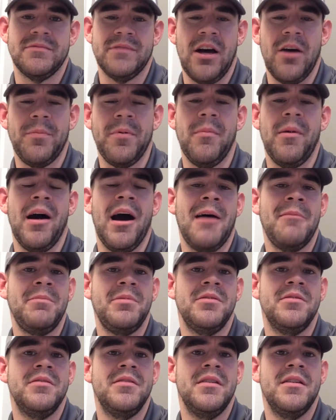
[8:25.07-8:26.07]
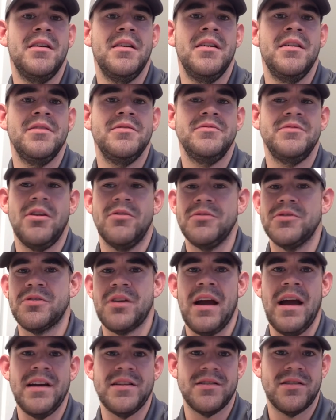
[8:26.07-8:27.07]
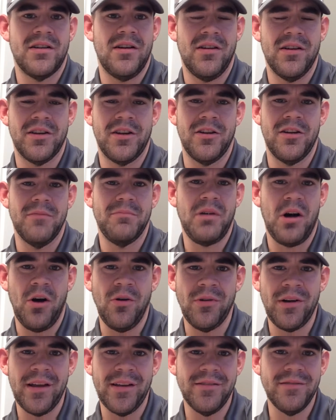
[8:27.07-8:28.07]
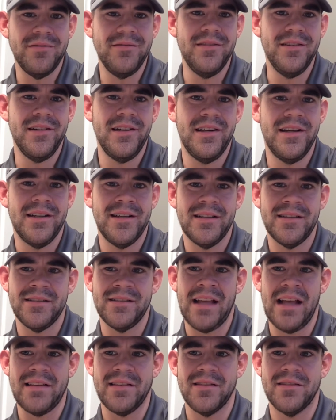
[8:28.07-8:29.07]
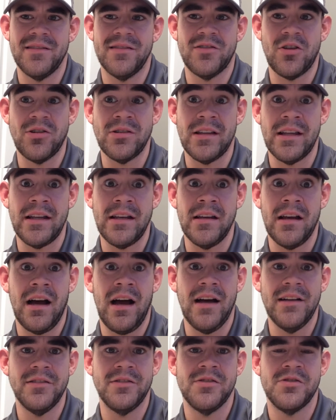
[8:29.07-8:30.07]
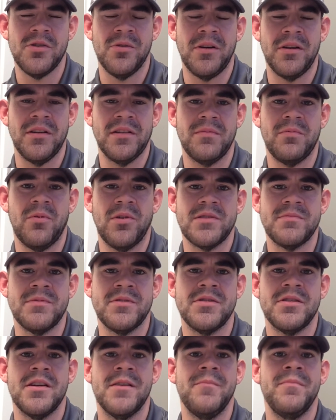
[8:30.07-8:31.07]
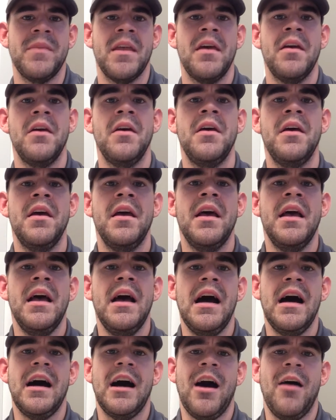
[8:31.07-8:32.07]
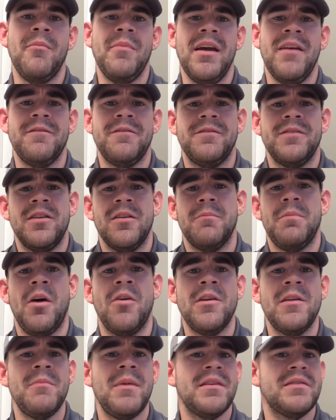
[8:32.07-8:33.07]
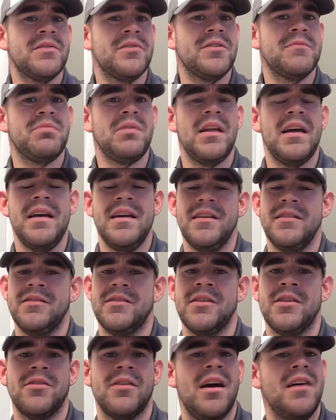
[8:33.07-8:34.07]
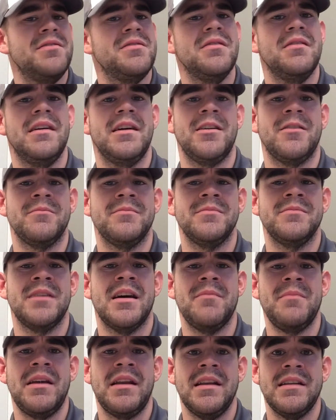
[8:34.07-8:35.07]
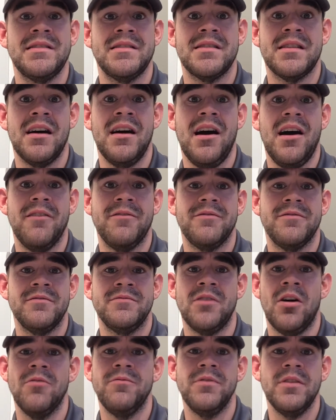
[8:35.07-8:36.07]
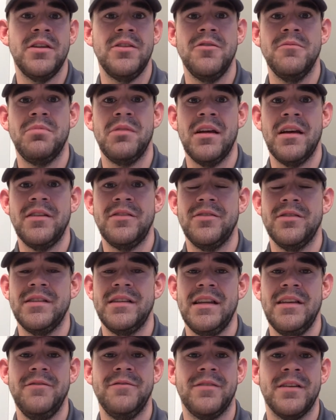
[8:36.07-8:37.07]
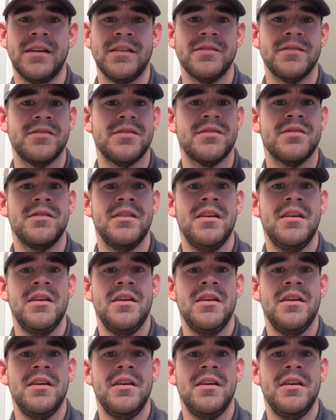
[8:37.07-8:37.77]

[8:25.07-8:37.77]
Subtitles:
Help them up. Don't trash talk your opponent. That's certainly not showing good sportsmanship. If your opponent makes a good play, congratulate them. I mean, it's tough. Hopefully you played good defense.